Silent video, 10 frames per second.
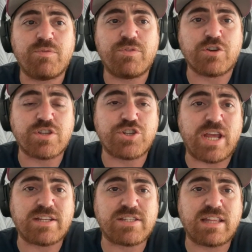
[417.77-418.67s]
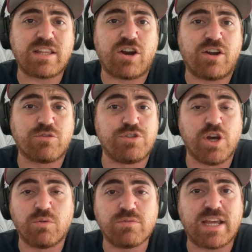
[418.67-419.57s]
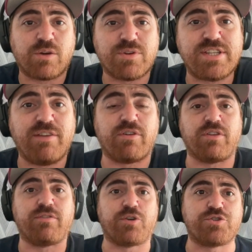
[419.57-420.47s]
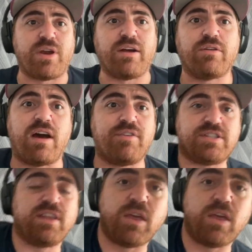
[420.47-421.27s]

there's a chance that the Cardinals don't take a receiver in the first round. Obviously,